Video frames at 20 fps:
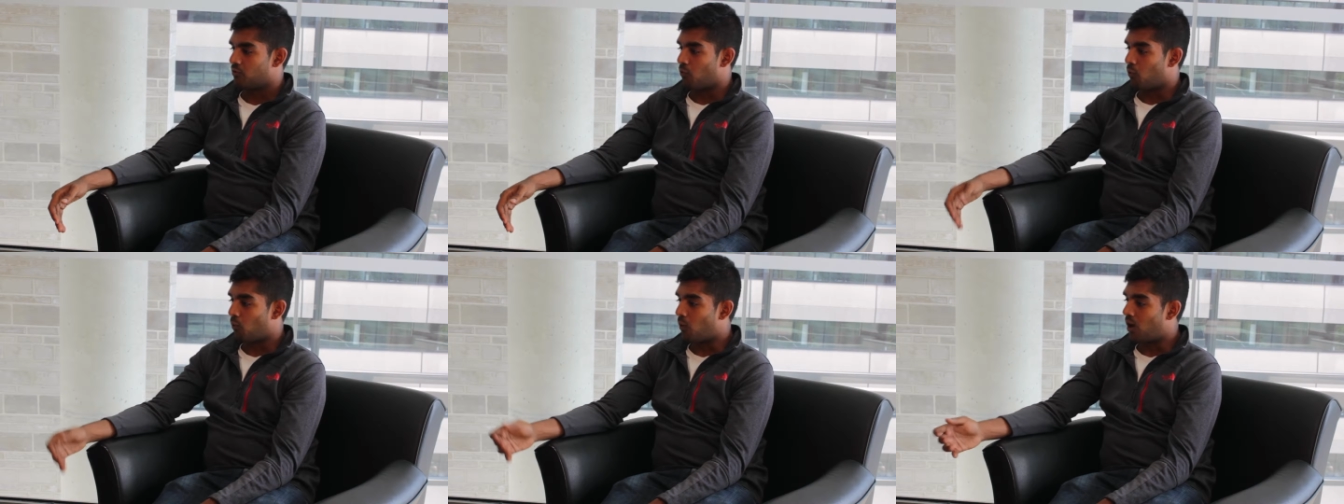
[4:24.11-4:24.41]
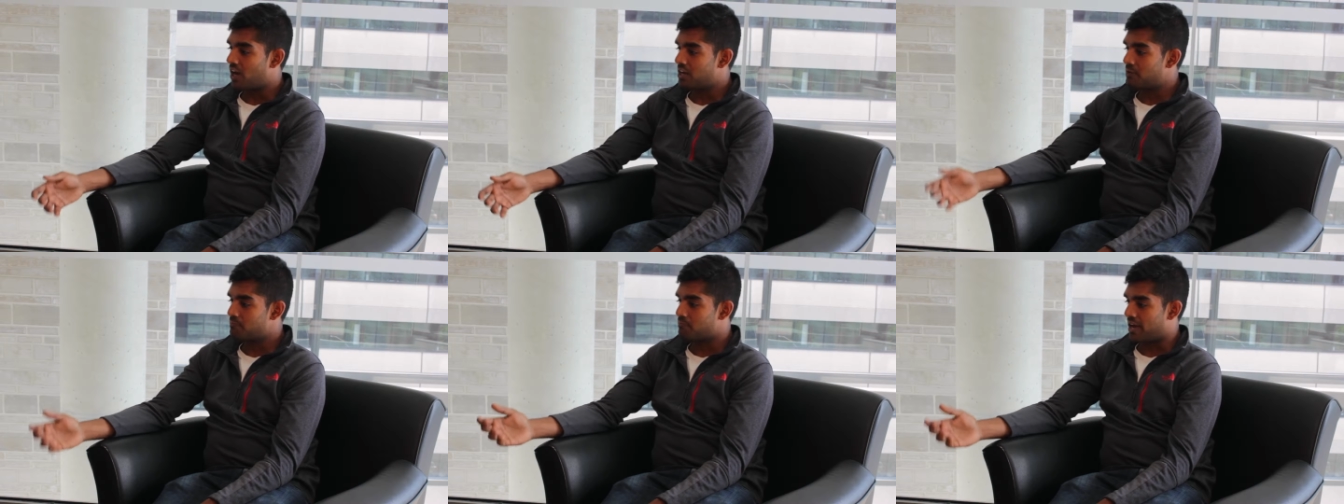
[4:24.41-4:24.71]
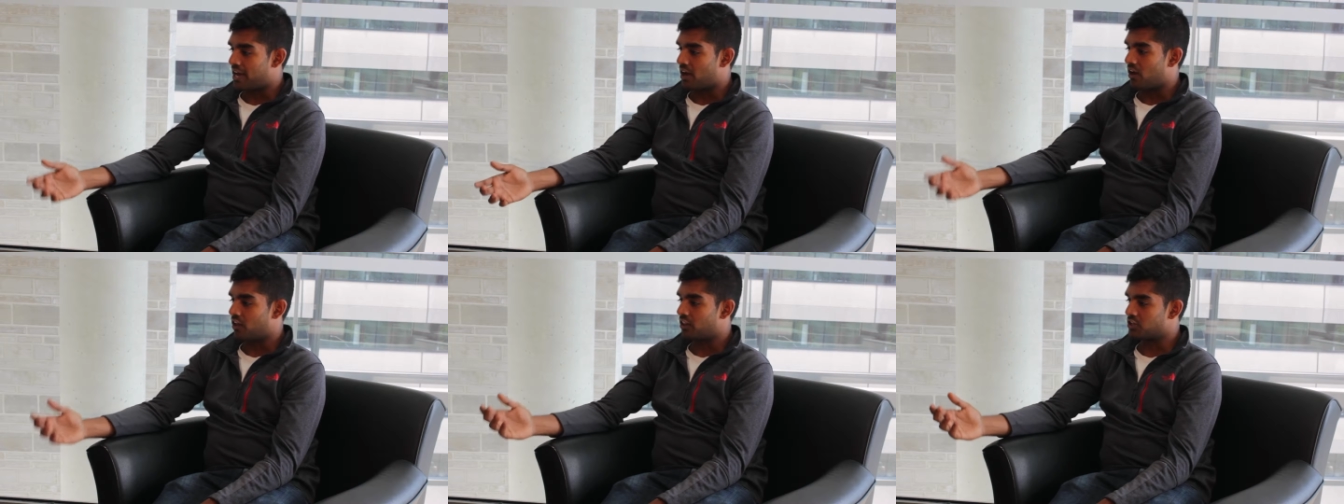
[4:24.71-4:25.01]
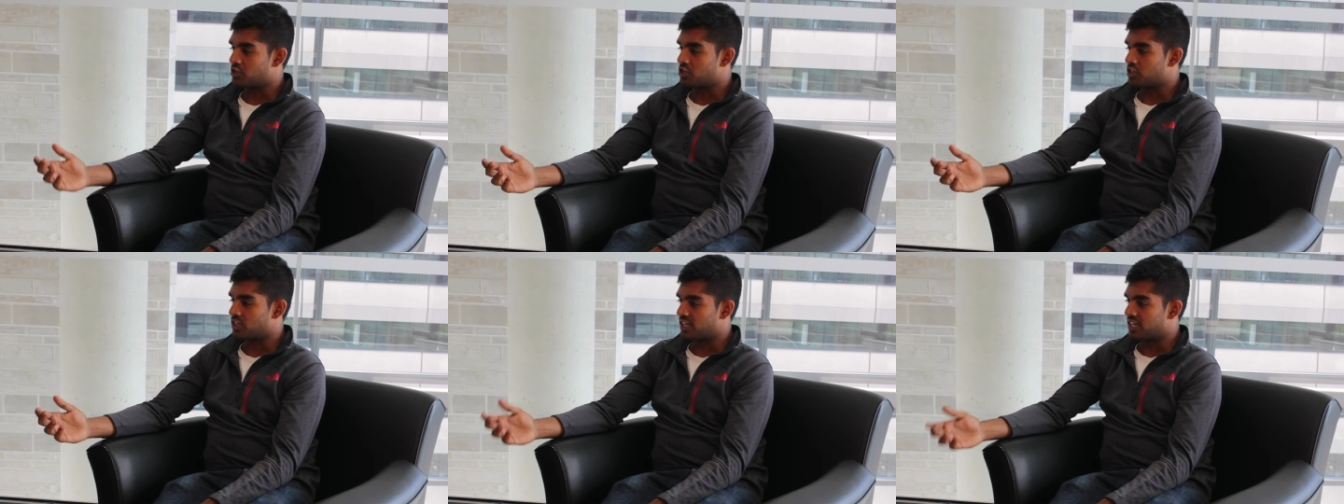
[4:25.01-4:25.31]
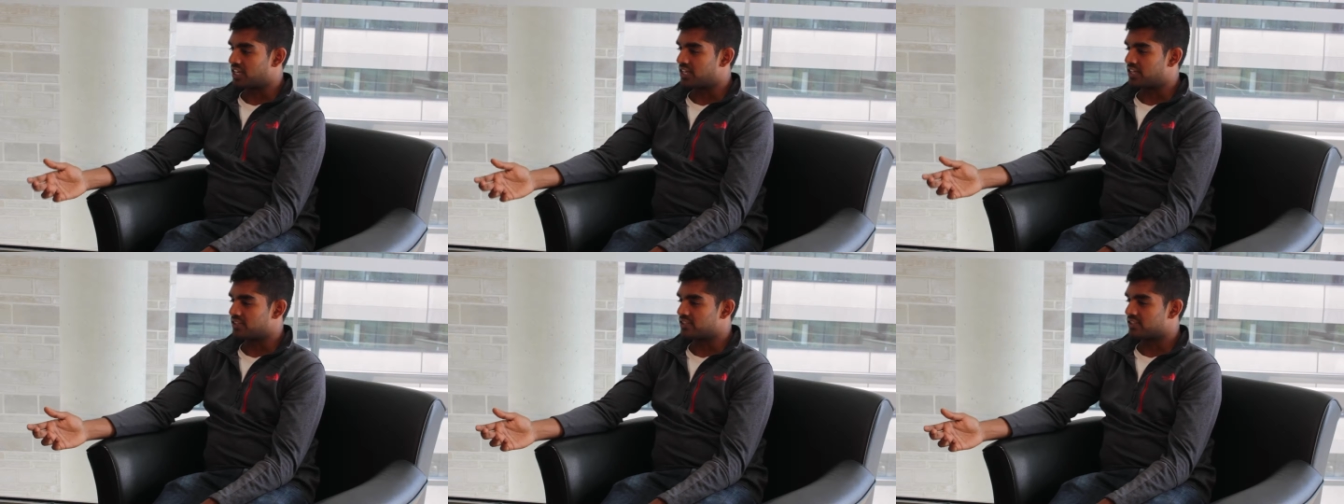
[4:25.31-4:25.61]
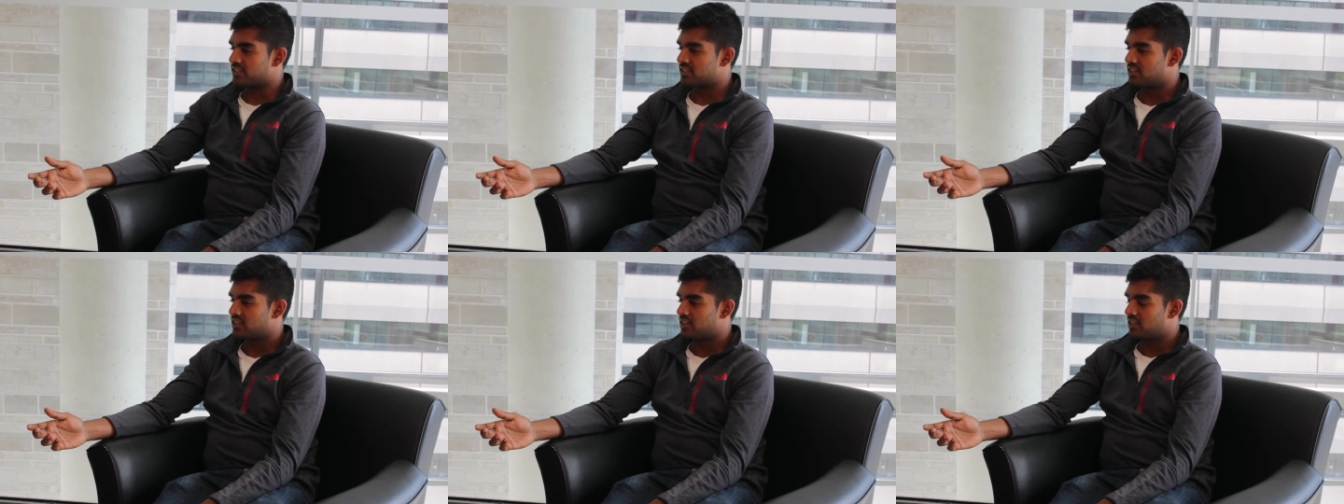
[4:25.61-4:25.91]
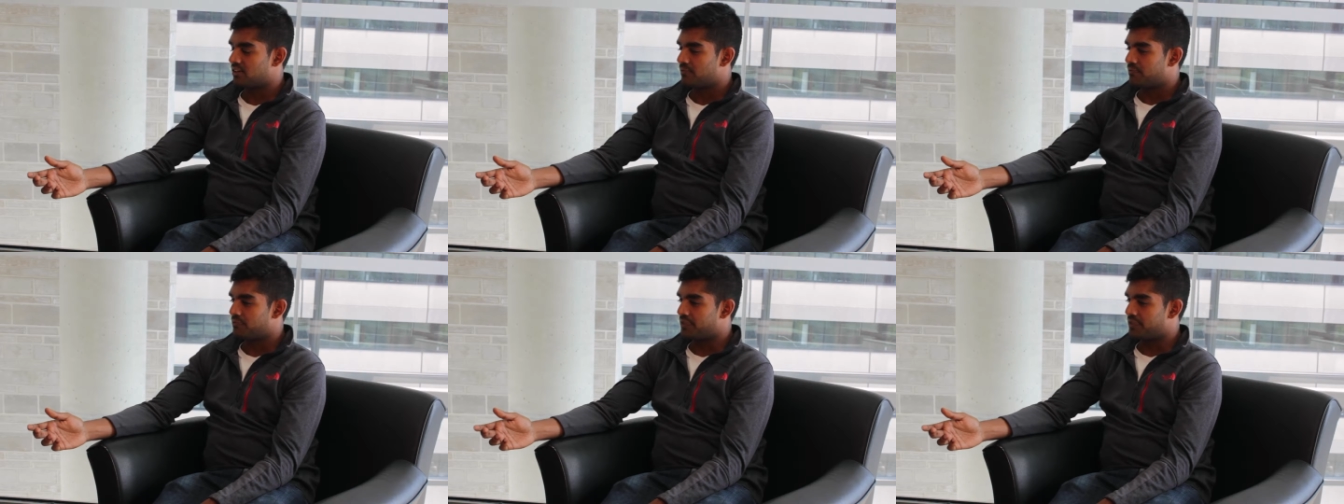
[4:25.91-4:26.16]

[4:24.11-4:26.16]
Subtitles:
what biology is